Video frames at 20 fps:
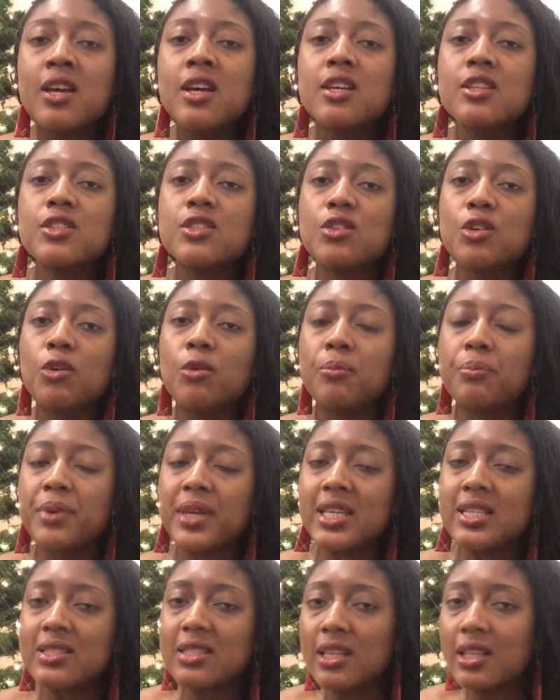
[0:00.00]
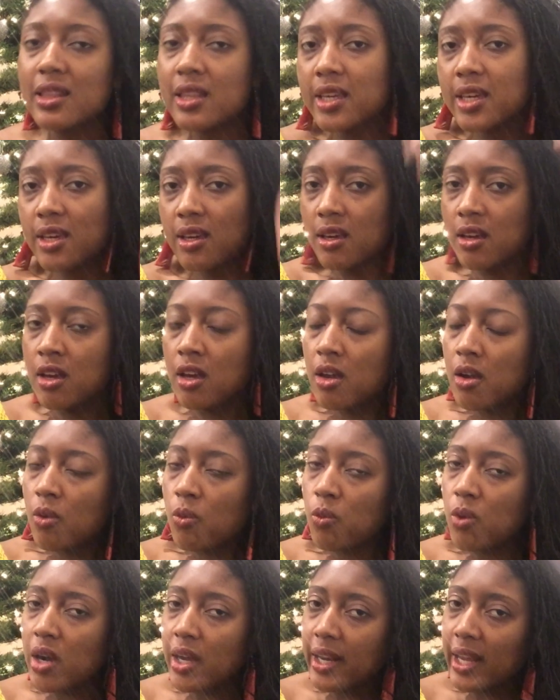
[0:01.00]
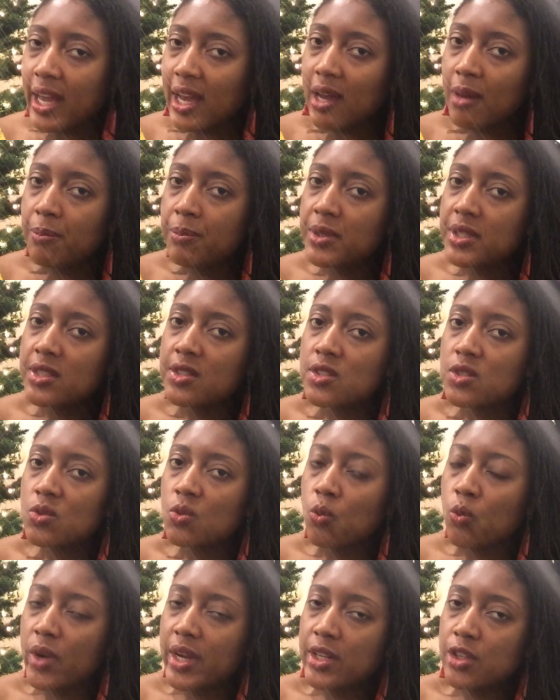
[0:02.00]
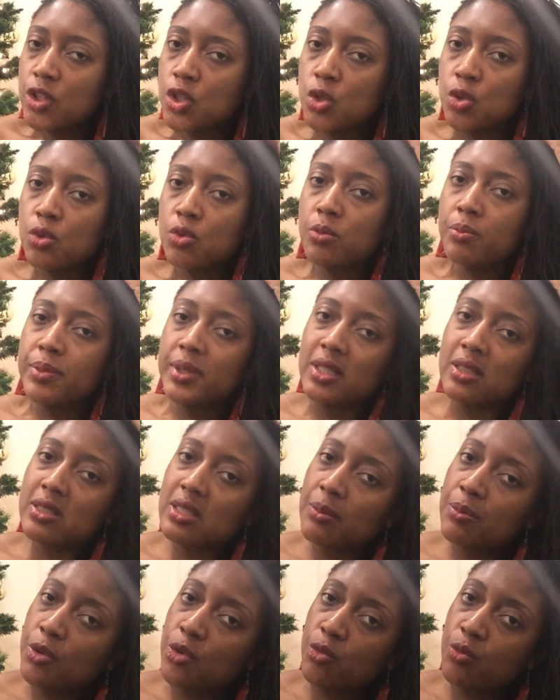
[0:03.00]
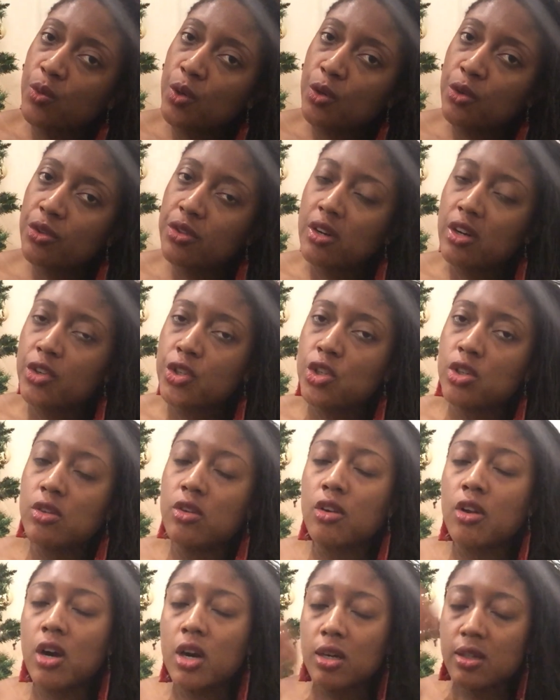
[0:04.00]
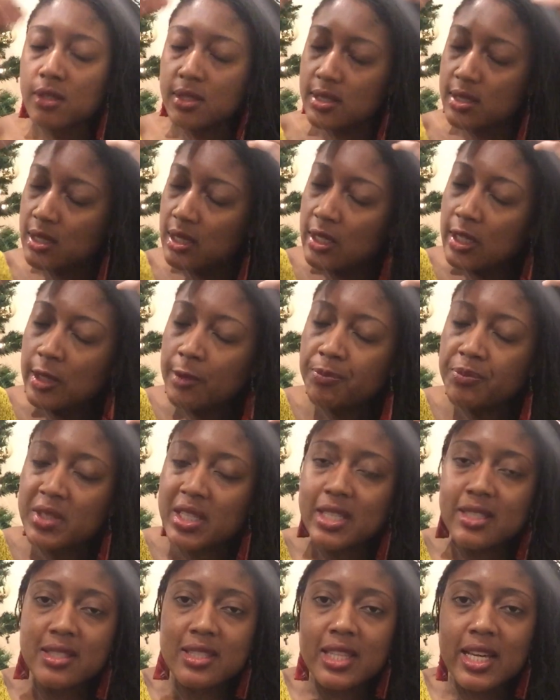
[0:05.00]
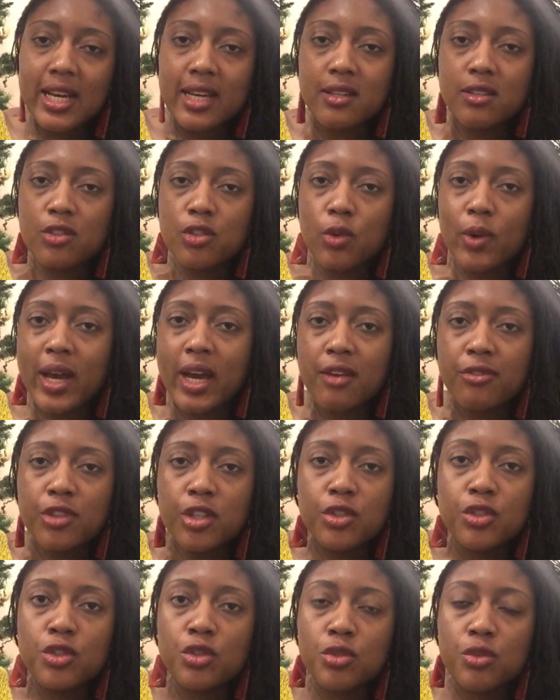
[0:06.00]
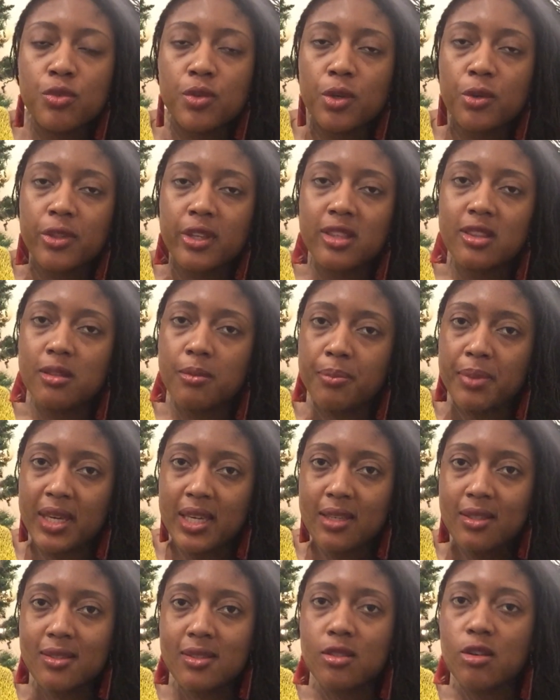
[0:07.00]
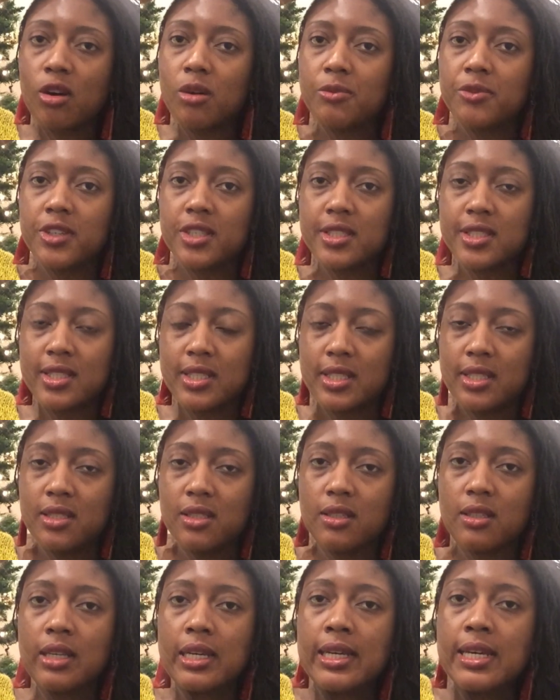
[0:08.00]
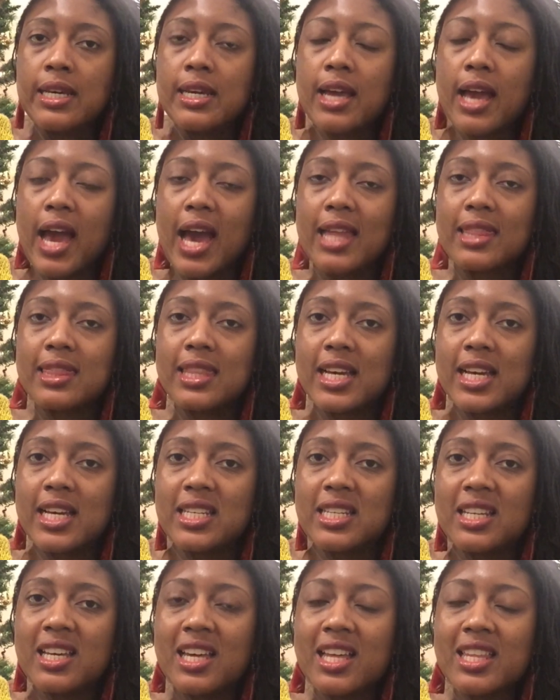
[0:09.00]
So basically, what happens when you build up growth on your locks is that you have the new growth at the base, obviously, and then